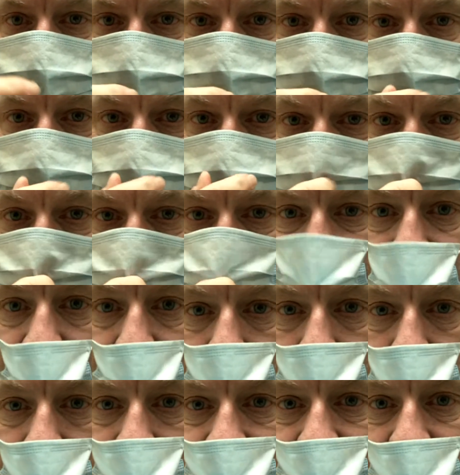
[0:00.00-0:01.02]
And if you
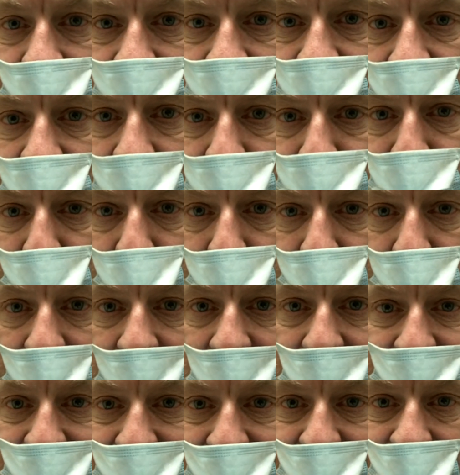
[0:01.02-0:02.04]
look to the upper
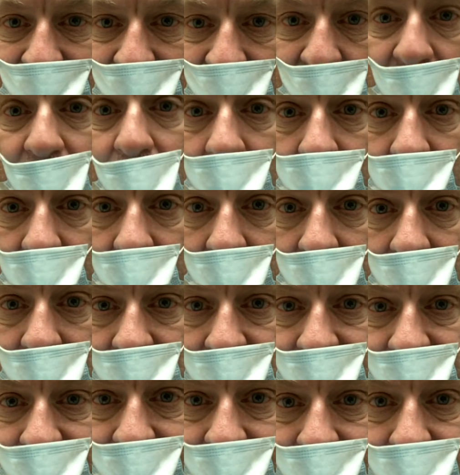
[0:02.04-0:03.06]
right hand
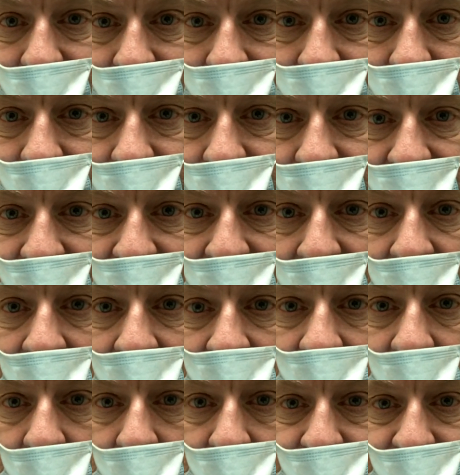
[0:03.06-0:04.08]
corner,
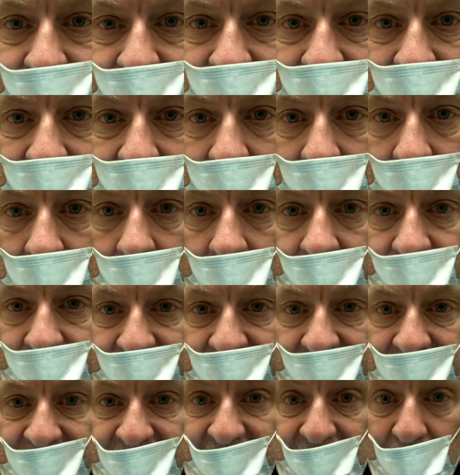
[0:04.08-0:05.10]
you'll see a
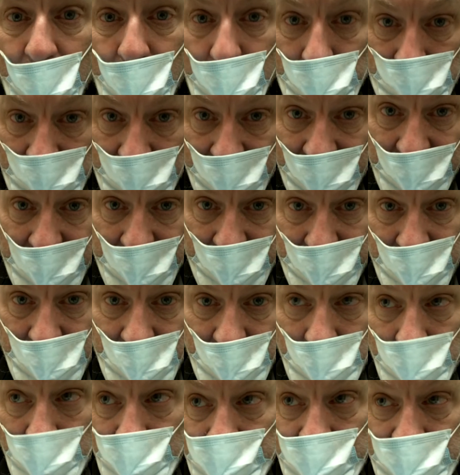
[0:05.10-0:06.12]
video link.
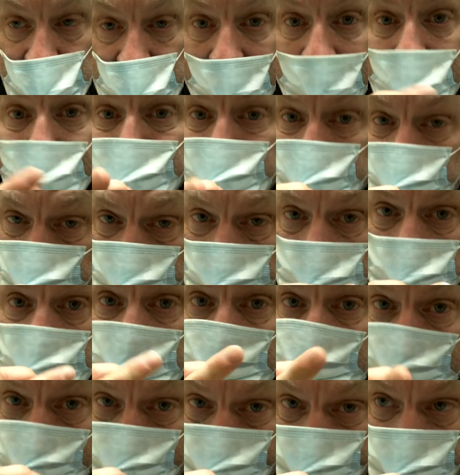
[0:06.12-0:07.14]
Look
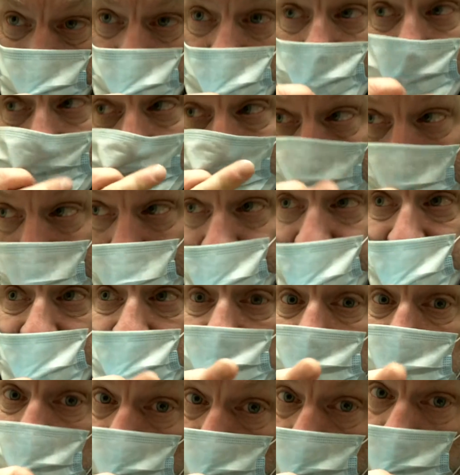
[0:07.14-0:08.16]

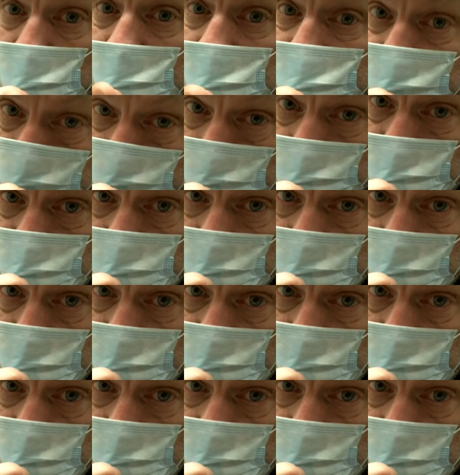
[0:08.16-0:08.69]
after you watch this